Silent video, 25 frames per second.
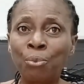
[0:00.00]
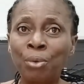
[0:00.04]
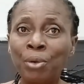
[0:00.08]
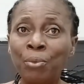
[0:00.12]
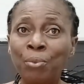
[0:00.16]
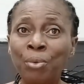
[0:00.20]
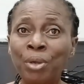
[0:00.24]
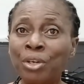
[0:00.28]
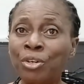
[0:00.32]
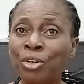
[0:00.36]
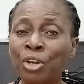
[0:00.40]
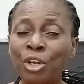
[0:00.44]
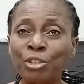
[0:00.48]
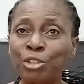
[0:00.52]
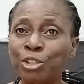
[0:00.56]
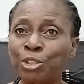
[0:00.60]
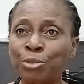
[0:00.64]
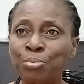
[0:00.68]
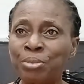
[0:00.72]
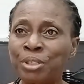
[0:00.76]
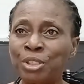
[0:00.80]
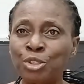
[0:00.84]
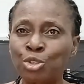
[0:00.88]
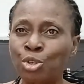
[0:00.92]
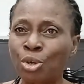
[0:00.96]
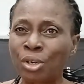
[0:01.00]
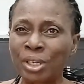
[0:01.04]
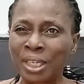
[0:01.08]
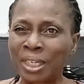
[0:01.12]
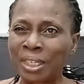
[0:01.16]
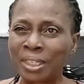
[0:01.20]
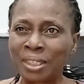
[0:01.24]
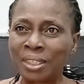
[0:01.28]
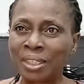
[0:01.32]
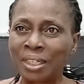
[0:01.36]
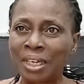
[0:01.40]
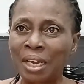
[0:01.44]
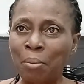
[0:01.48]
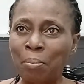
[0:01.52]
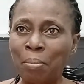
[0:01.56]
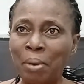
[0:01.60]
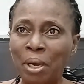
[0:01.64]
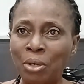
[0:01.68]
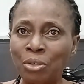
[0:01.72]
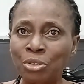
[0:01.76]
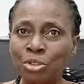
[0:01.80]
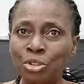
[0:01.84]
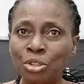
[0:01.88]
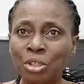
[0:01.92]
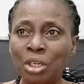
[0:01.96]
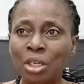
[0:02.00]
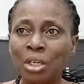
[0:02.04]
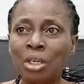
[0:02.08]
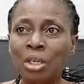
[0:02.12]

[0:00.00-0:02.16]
will not be talking about